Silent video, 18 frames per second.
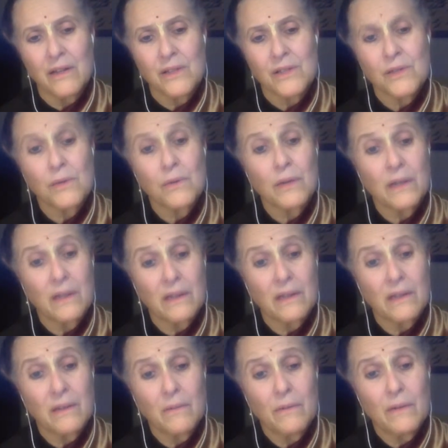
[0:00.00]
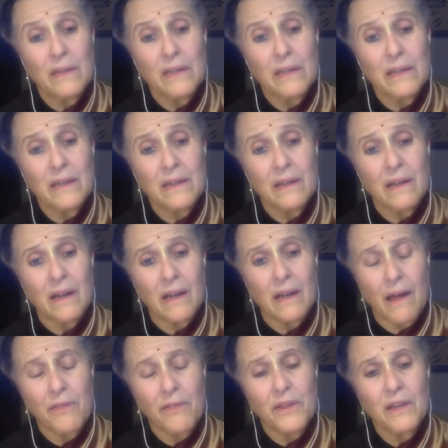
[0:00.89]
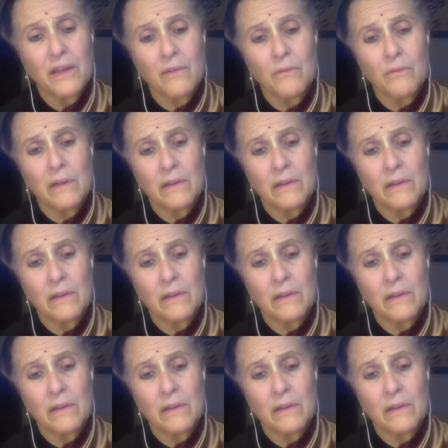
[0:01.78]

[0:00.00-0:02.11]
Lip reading: So it really, I think